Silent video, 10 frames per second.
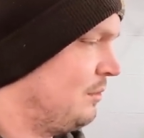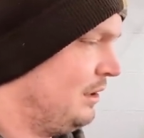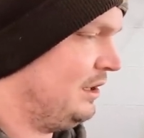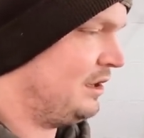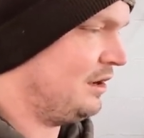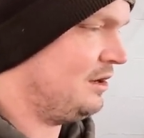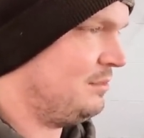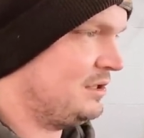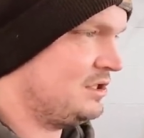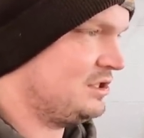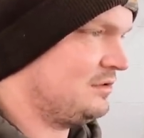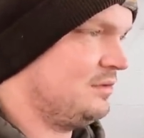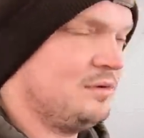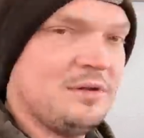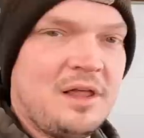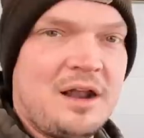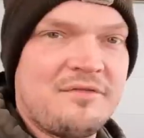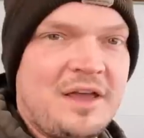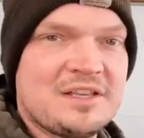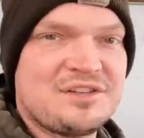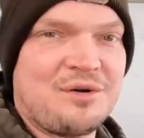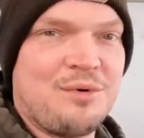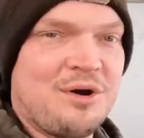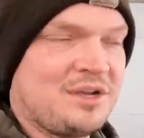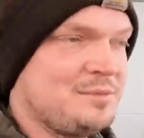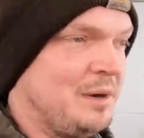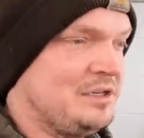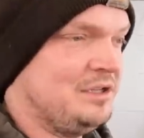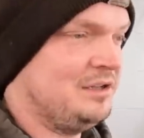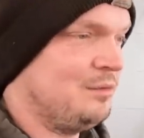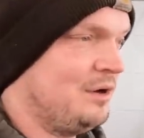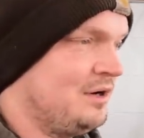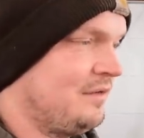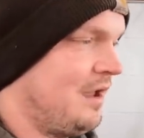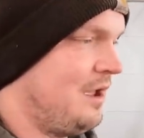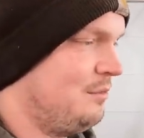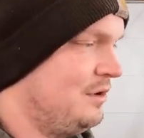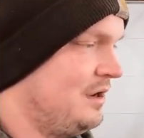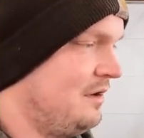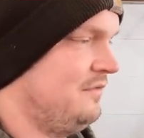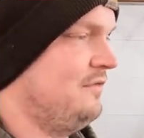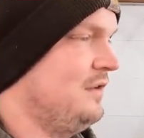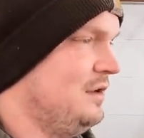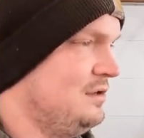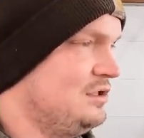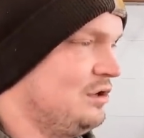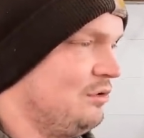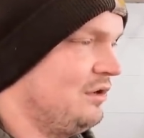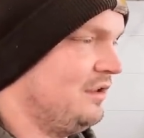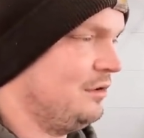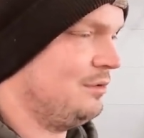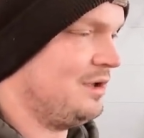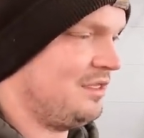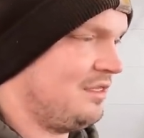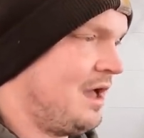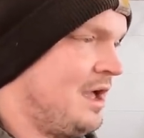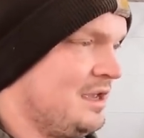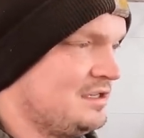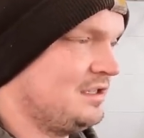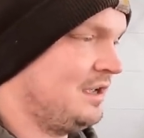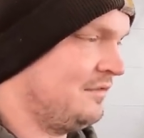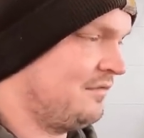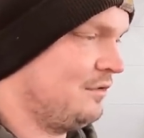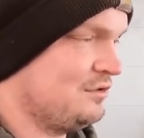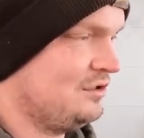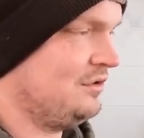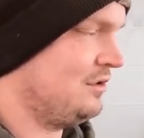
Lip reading: really good, but just a lot of extra work, especially in the winter time when you have snow to deal with, ice, they get frozen to the